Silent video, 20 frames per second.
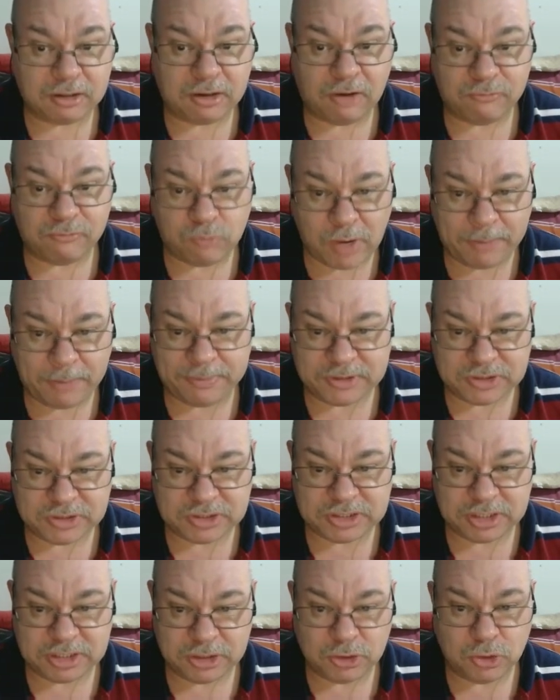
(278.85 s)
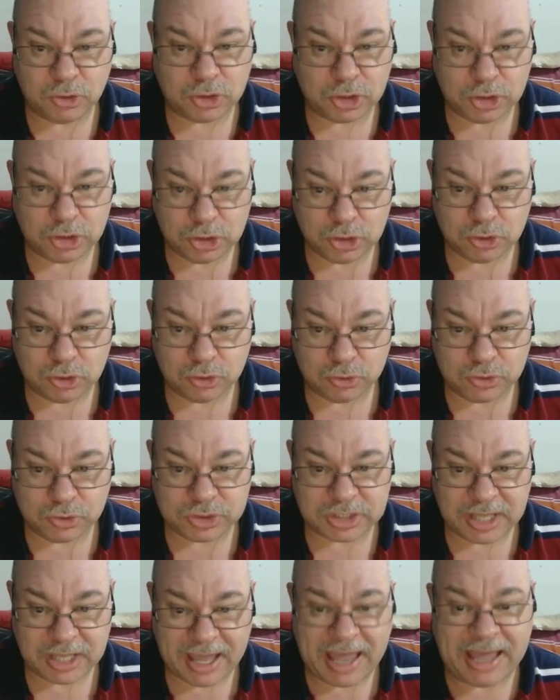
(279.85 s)
weapons that you can
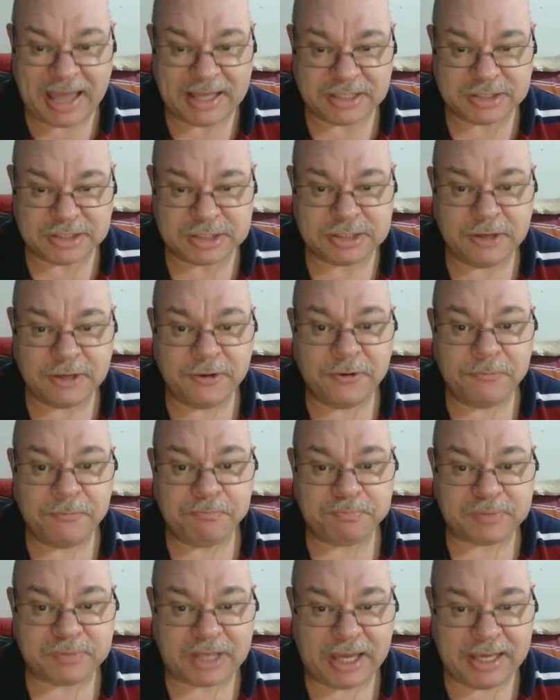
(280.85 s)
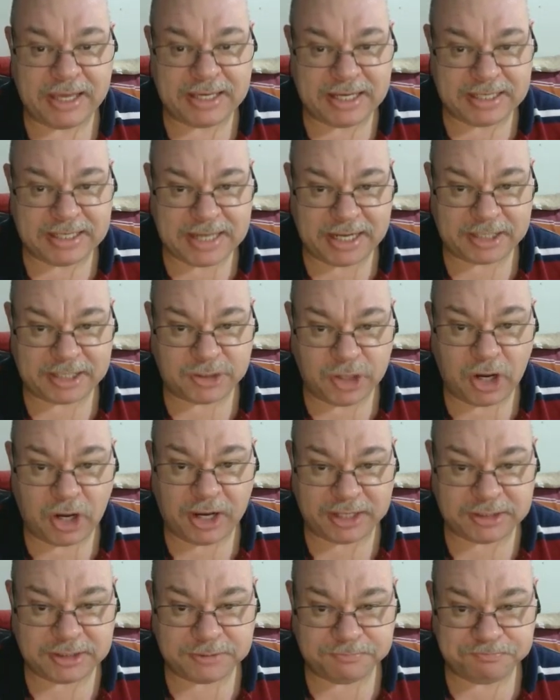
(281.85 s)
use as a kinetic
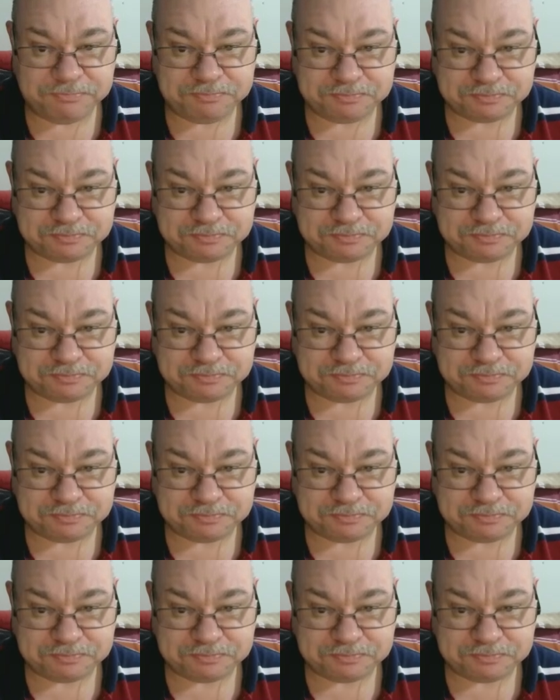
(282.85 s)
knight.